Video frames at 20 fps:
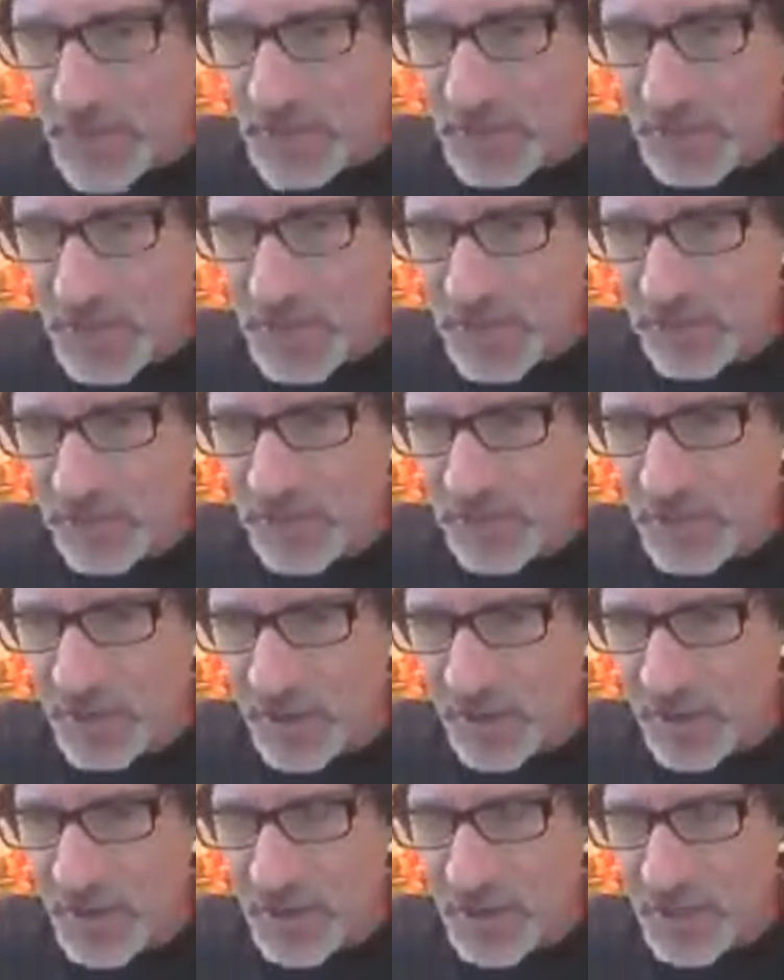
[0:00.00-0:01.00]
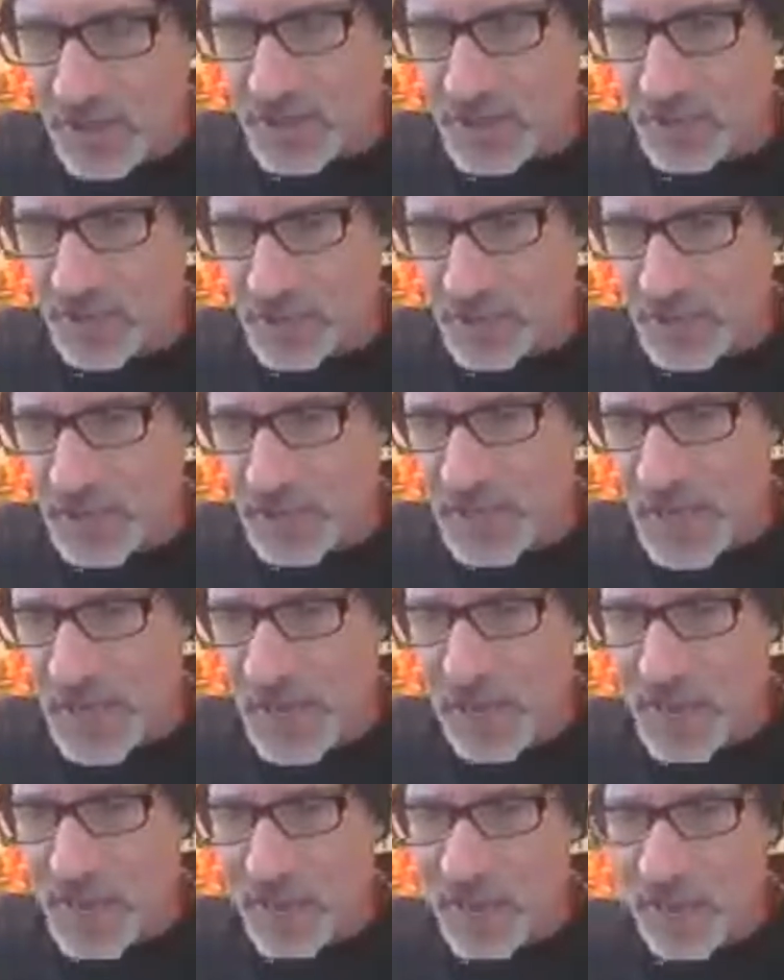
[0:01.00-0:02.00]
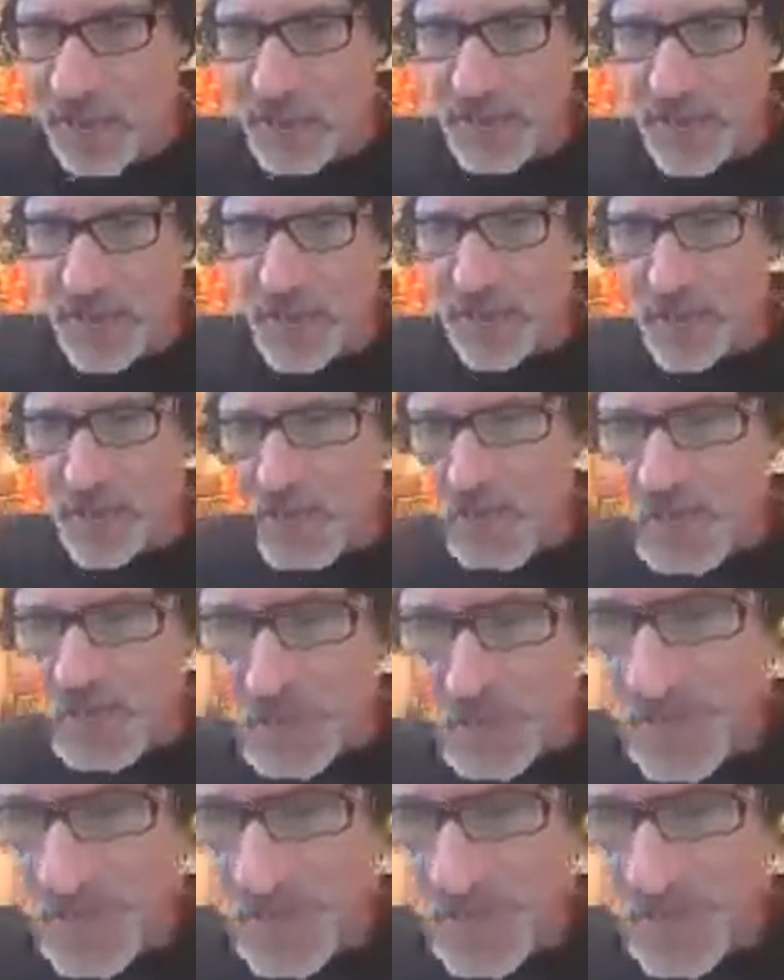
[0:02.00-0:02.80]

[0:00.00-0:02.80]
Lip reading: in. Skip is pretty much nil here. It's really dead